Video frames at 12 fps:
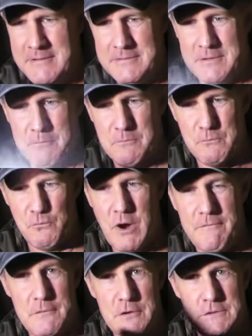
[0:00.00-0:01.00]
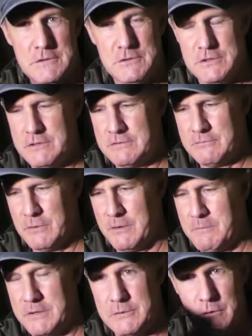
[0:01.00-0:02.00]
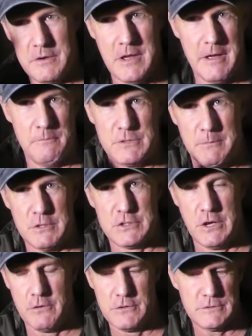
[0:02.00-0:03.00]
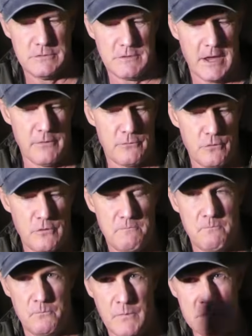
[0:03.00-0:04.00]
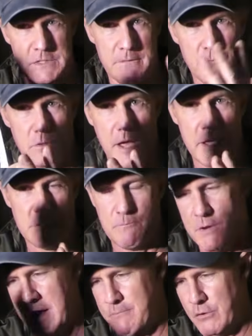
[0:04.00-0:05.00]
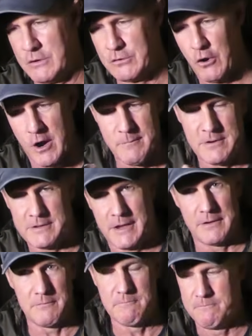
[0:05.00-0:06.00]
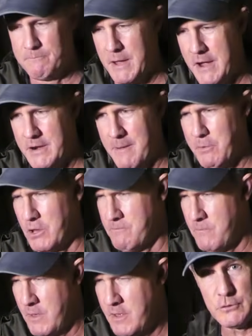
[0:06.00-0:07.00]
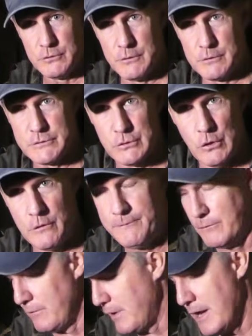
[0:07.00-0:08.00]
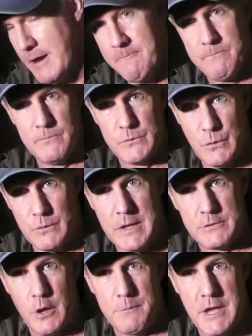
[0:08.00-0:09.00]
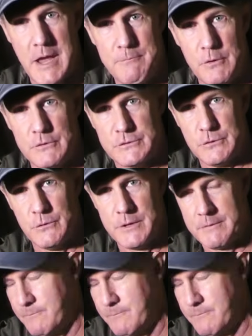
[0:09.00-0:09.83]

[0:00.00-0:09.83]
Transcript: some rough usage when I've been doing some of the shelters, cutting through several layers of bamboo at a time and getting bound up in them. Good little saw for doing that type of camp that I was doing.